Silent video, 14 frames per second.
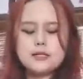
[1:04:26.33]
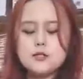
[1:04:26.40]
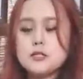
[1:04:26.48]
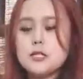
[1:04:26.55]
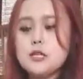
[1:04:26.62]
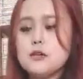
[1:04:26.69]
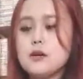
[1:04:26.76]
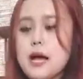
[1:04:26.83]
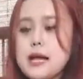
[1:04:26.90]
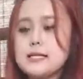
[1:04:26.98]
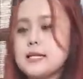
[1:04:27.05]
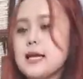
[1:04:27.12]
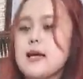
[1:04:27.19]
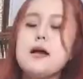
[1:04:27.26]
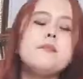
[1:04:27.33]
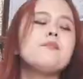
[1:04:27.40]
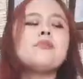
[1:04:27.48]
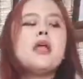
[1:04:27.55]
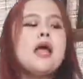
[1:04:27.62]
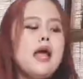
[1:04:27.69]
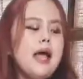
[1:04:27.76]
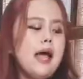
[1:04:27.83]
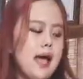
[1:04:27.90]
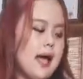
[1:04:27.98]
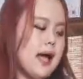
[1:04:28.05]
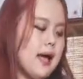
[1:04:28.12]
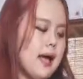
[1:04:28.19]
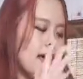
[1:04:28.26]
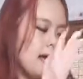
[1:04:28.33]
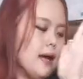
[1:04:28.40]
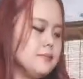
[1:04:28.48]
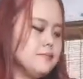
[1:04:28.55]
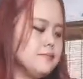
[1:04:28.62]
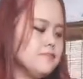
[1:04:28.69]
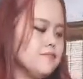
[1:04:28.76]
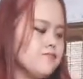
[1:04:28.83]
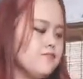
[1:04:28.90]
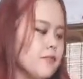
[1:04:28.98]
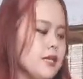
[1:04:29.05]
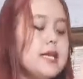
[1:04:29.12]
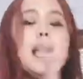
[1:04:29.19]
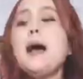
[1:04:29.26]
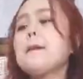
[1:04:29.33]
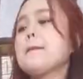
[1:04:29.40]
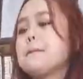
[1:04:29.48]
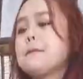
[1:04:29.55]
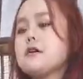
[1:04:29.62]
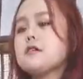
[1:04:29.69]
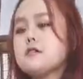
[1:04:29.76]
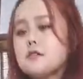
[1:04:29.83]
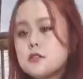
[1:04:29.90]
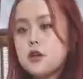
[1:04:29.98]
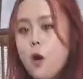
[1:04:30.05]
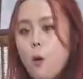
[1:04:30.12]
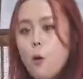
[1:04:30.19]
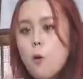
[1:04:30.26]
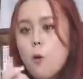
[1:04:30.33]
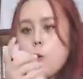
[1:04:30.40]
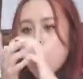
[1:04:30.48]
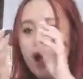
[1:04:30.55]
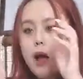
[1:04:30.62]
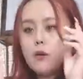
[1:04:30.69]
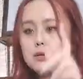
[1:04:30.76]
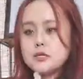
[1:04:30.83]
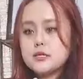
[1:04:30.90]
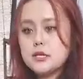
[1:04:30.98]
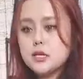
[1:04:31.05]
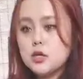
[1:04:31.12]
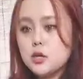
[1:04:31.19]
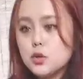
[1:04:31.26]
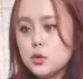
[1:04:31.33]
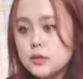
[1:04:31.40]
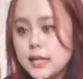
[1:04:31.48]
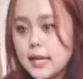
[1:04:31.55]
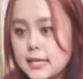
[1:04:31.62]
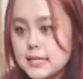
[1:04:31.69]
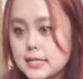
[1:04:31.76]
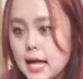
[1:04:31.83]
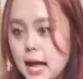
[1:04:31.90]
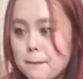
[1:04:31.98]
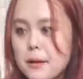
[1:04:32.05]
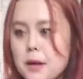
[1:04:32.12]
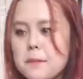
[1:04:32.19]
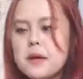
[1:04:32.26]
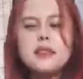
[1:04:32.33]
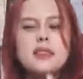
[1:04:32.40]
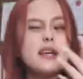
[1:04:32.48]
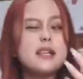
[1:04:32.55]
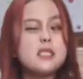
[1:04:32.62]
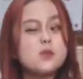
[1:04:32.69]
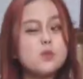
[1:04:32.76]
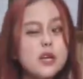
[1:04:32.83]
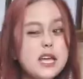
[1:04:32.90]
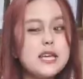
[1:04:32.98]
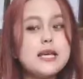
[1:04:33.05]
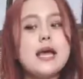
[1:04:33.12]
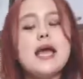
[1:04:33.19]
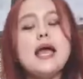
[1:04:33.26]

see you guys here. And yeah, so I will see you next time, maybe next week.